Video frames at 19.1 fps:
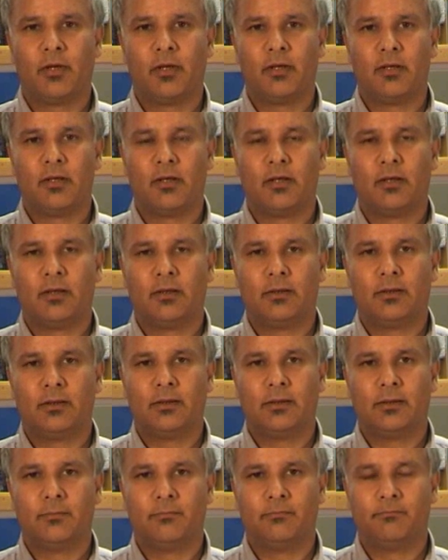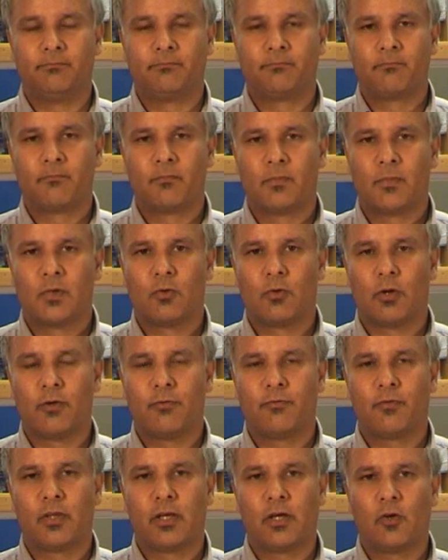in
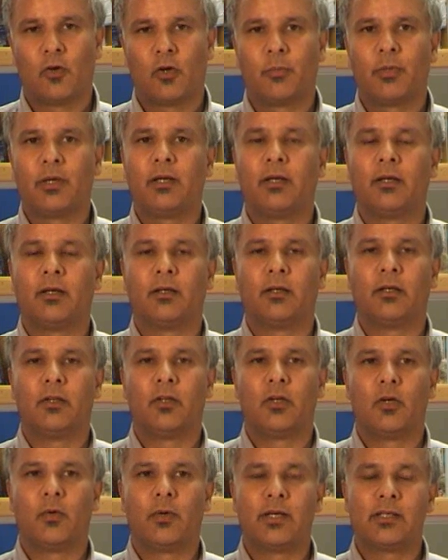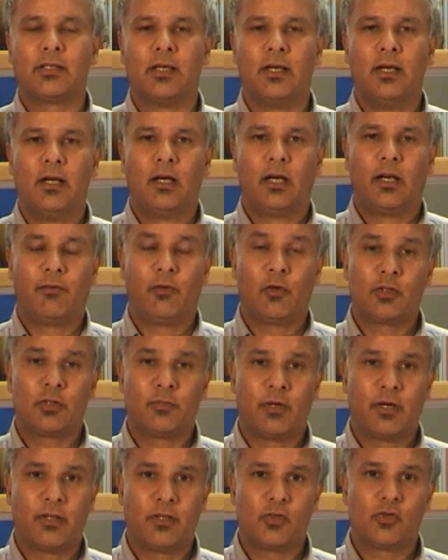growth for the economy in the US. If you look
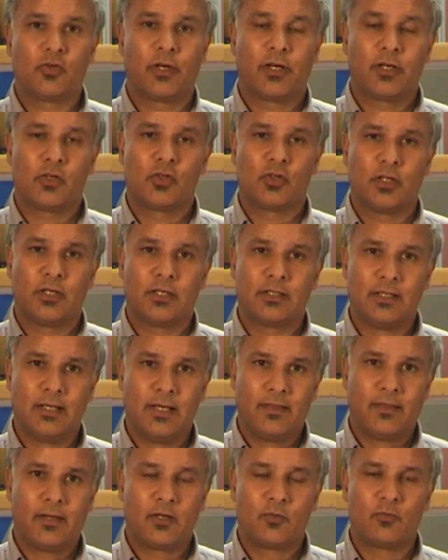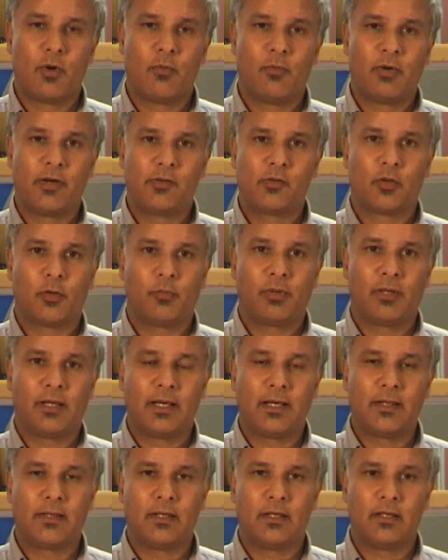to buy these tracker shares, that is one way of sort of
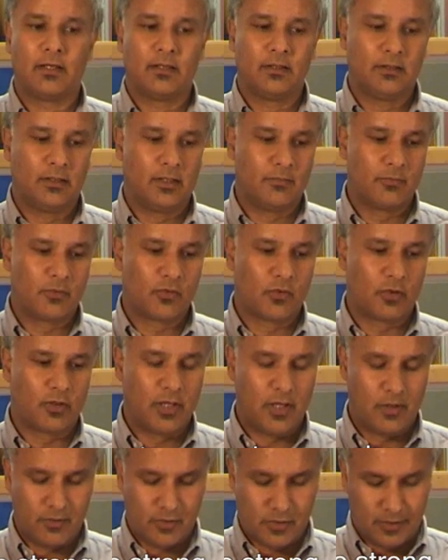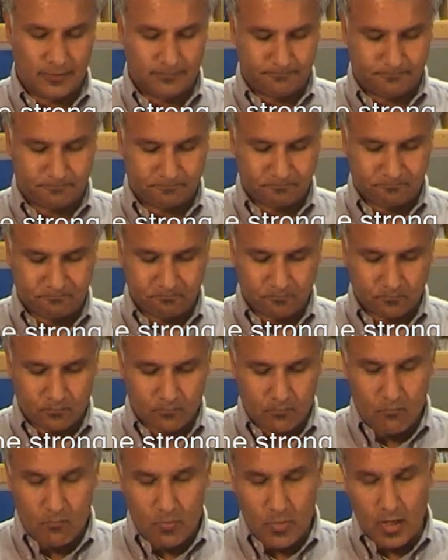playing the strong currency.
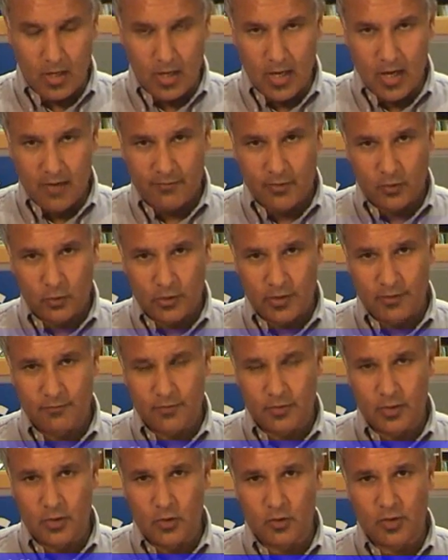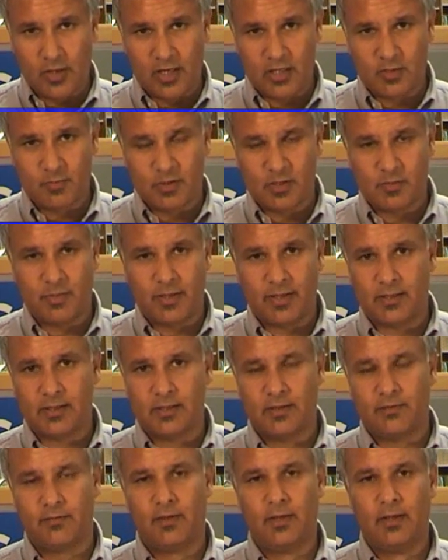If you're looking from the UK's
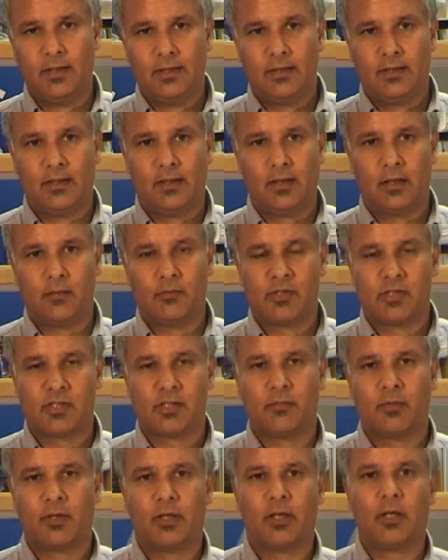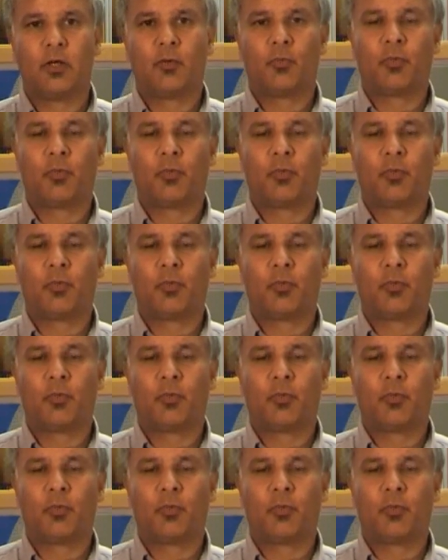perspective, similarly